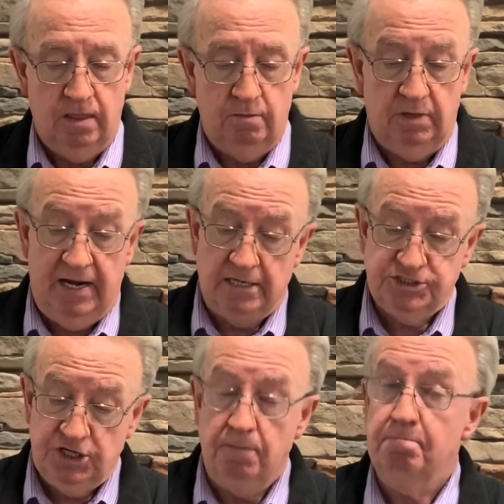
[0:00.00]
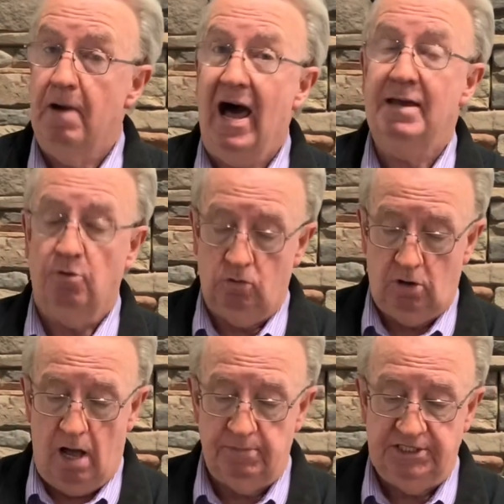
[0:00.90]
But now some Bible
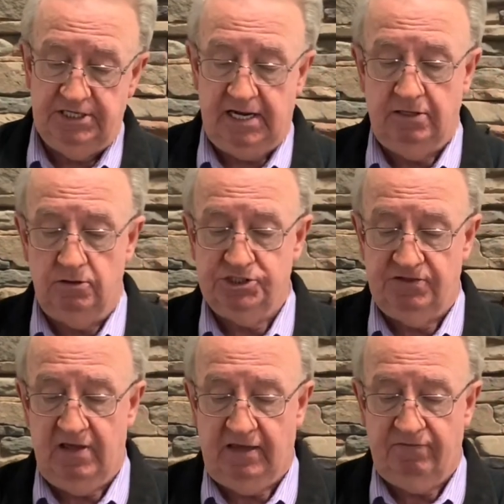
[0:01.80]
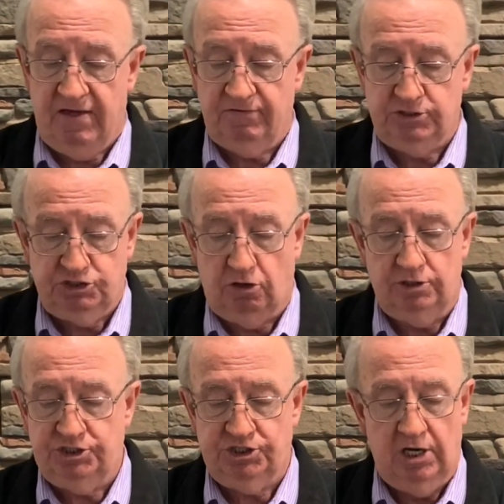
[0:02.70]
commentators think that the
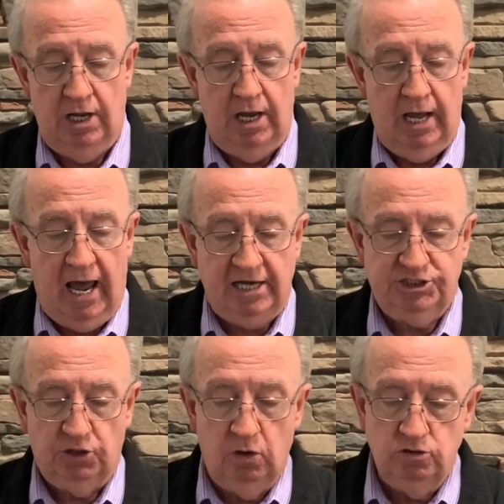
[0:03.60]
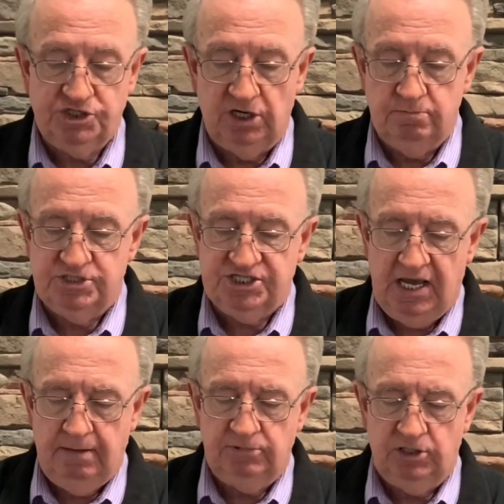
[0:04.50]
church at Jerusalem
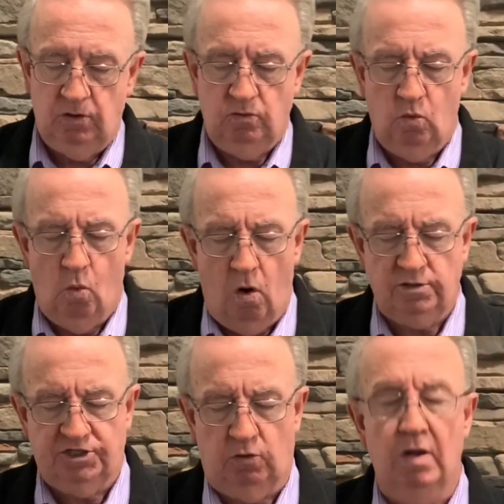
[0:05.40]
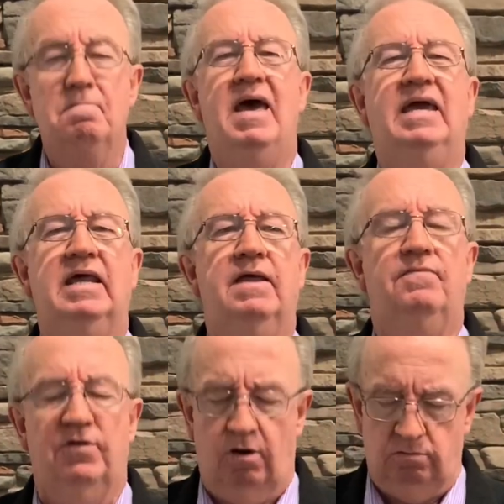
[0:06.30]
seemed to want to remain in
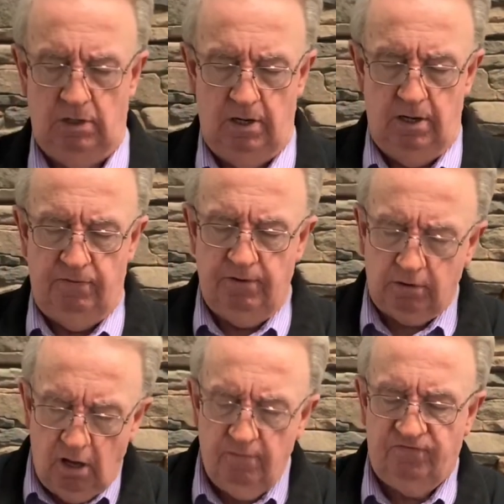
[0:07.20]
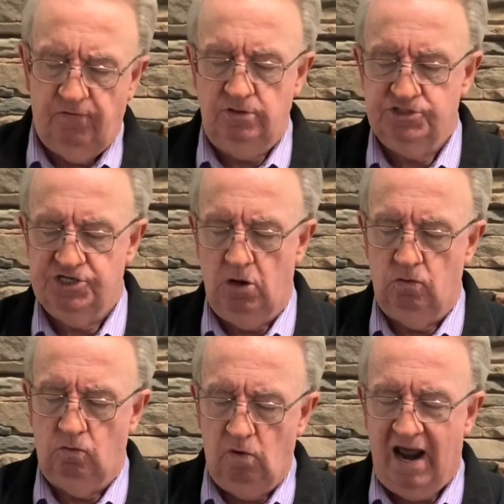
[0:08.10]
their, their comfort
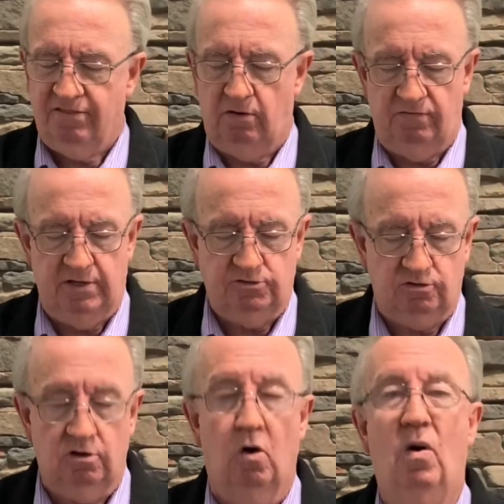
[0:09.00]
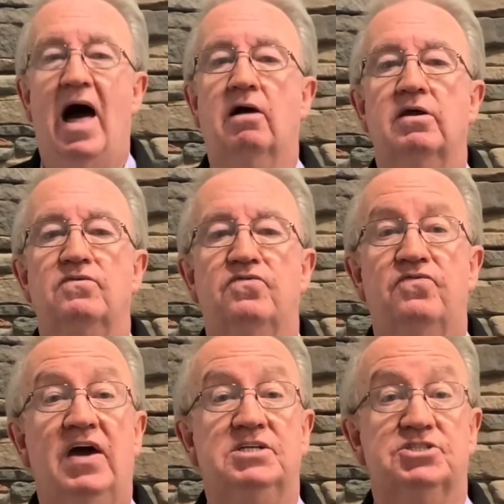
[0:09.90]
zone rather than to go out and
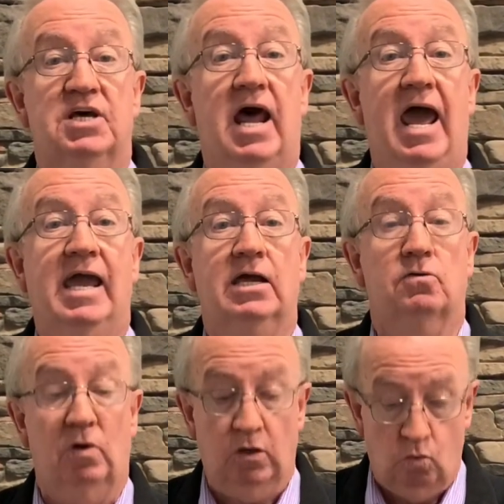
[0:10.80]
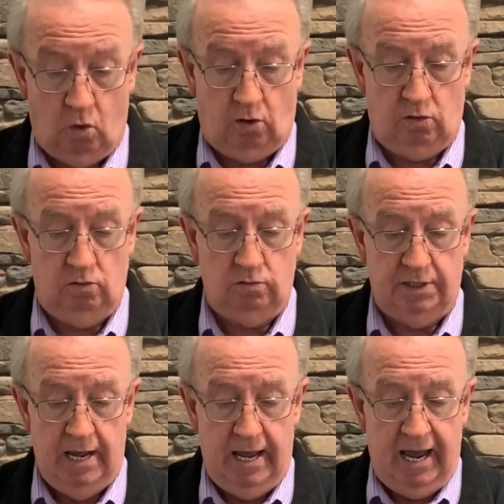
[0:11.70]
face an angry world
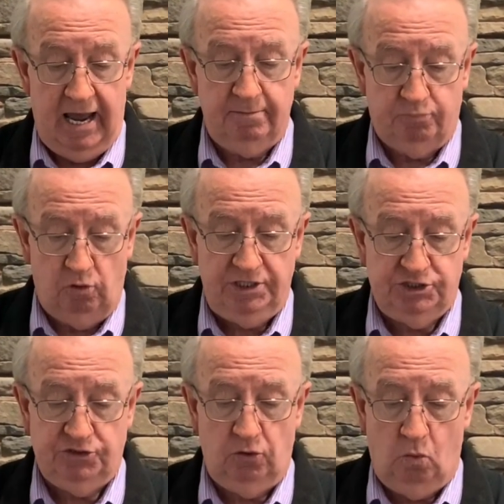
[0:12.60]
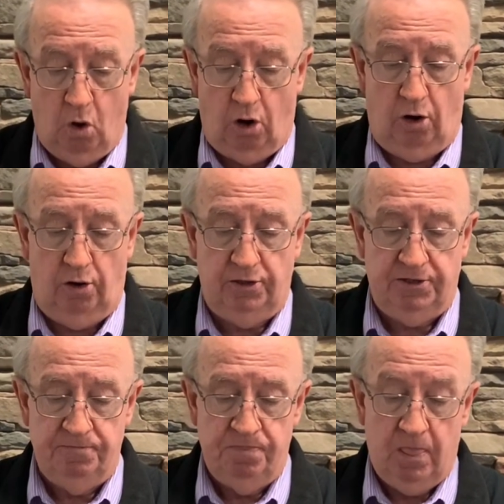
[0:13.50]
and preach the word.
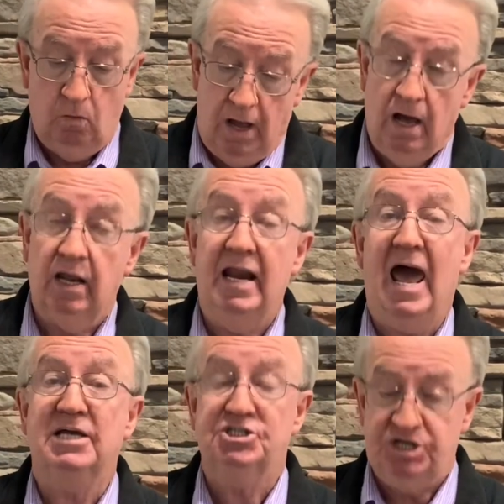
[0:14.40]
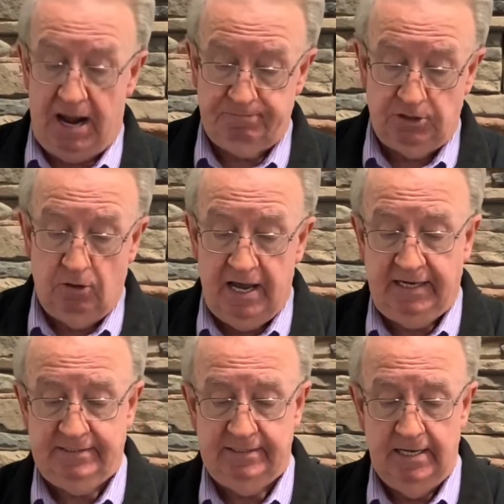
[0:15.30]
Well, in Acts chapter 8,
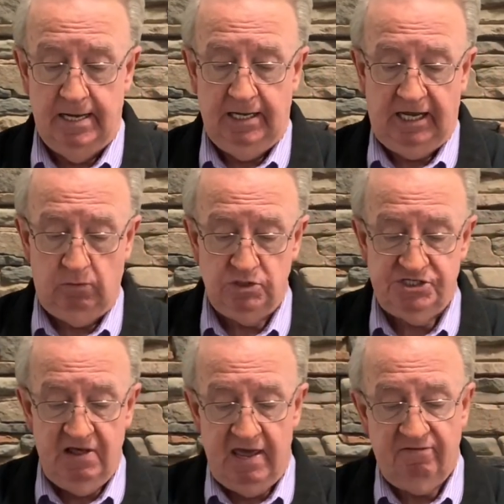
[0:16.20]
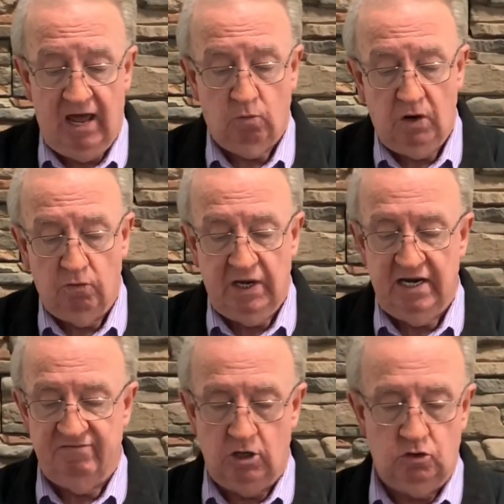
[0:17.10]
it was then that we read
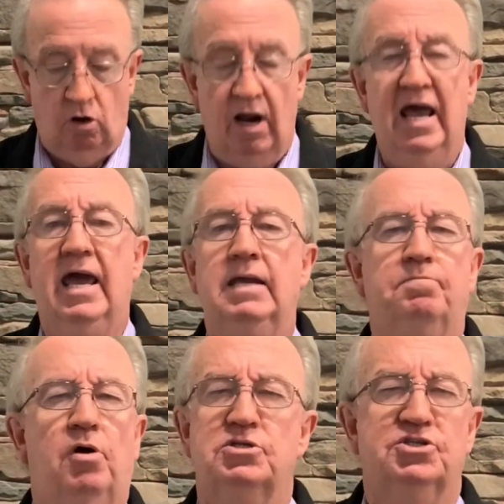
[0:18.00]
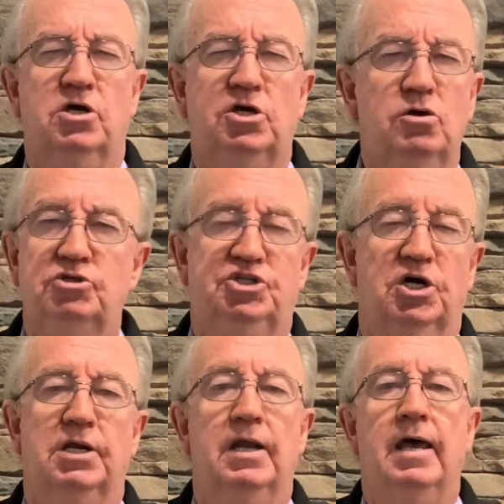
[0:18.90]
of a great
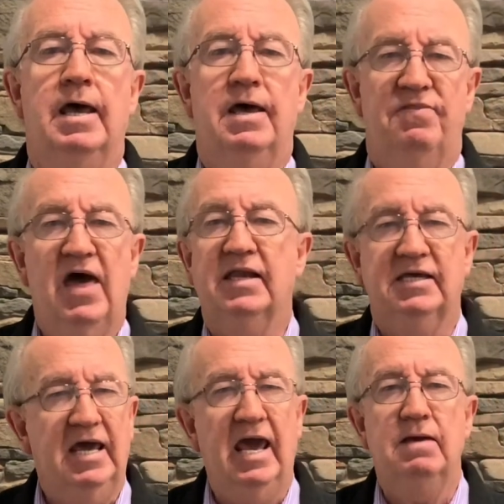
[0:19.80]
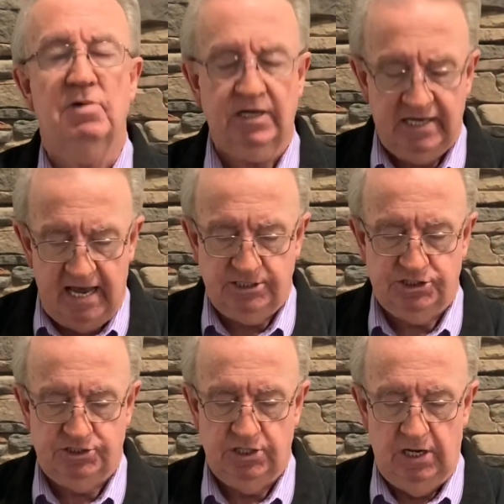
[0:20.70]
persecution that came
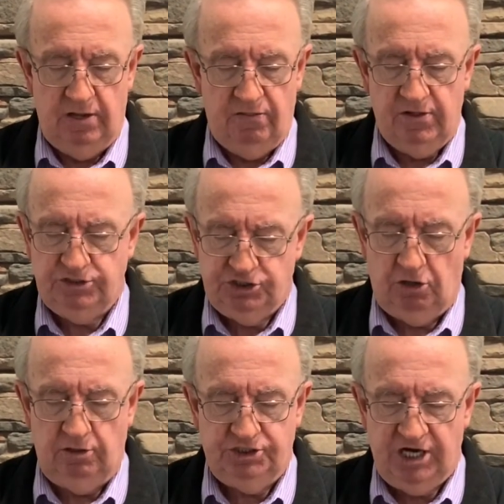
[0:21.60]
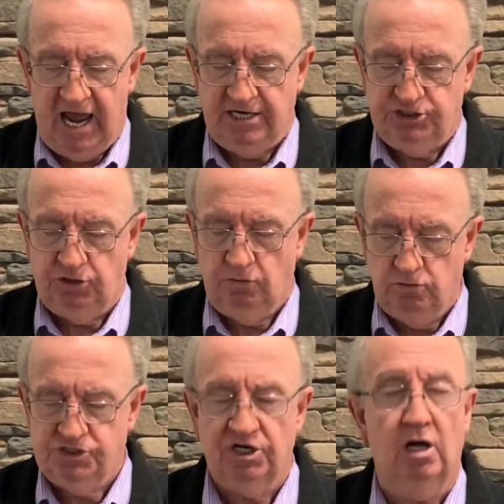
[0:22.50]
against the church at
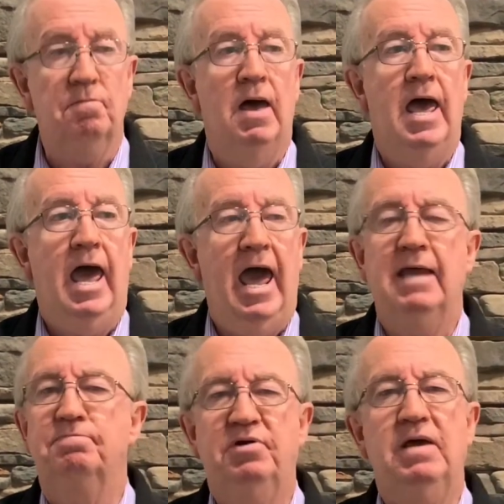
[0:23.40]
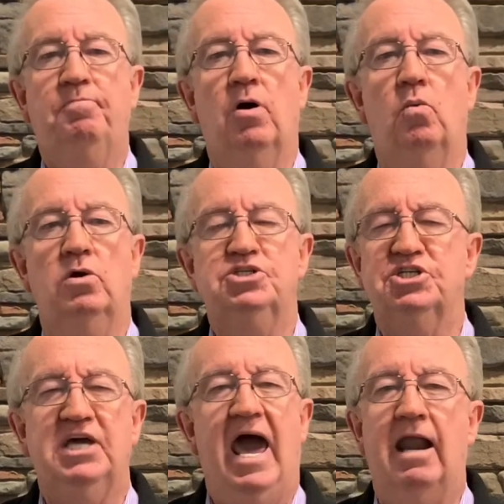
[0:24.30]
Jerusalem, and people were
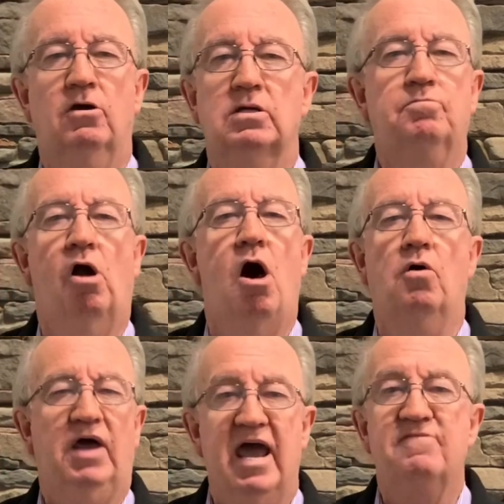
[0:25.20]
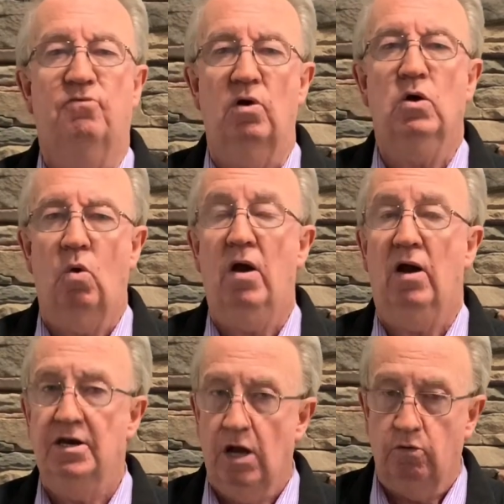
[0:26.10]
scattered abroad everywhere.
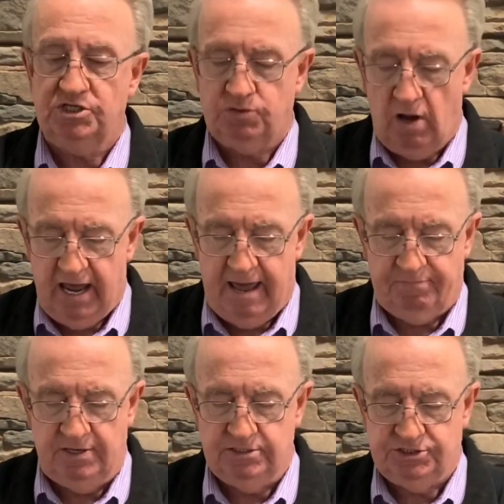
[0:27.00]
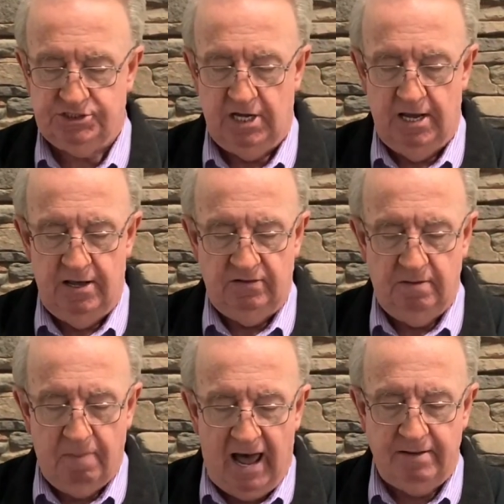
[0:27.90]
And notice what happens. The
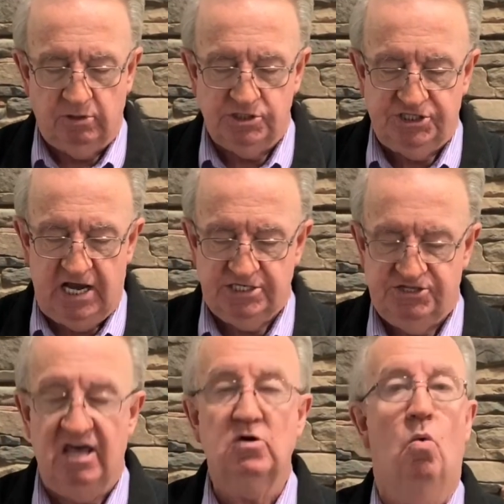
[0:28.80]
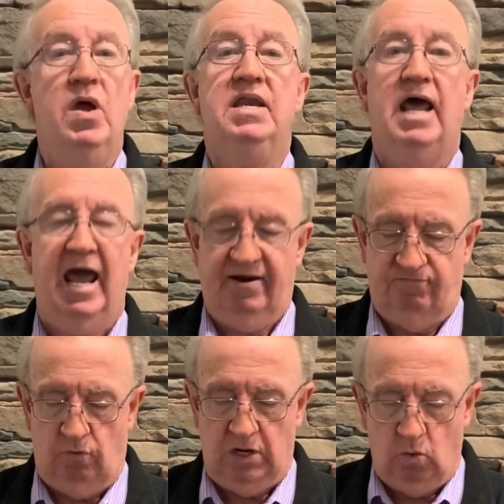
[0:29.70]
Bible says they went
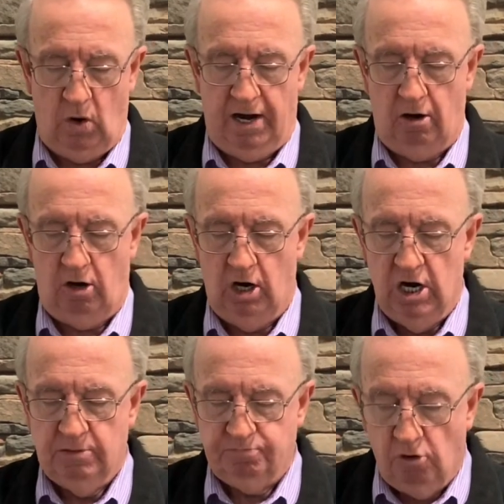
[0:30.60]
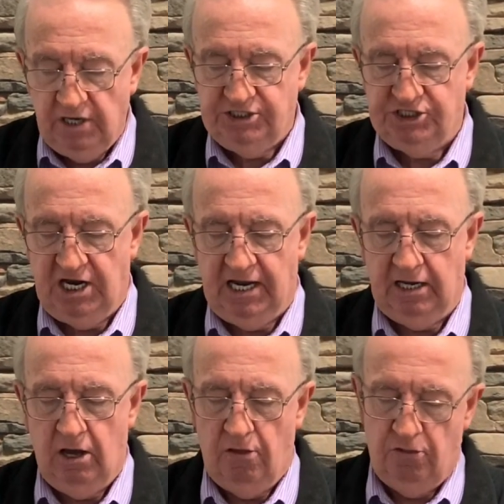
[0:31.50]
everywhere
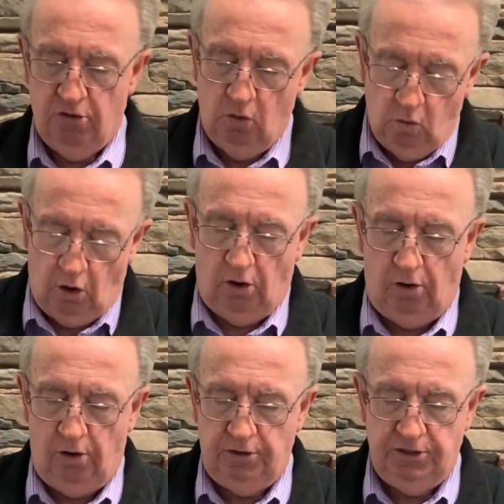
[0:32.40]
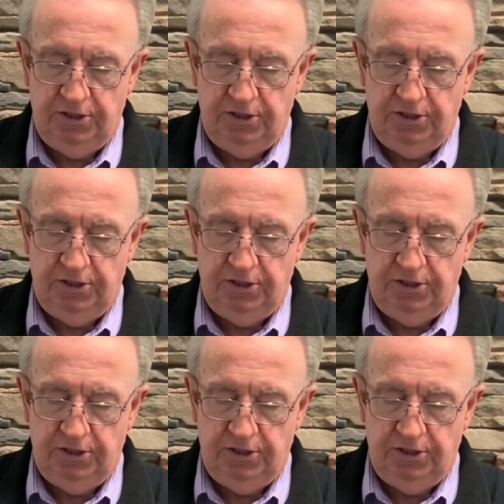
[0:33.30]
preaching the word.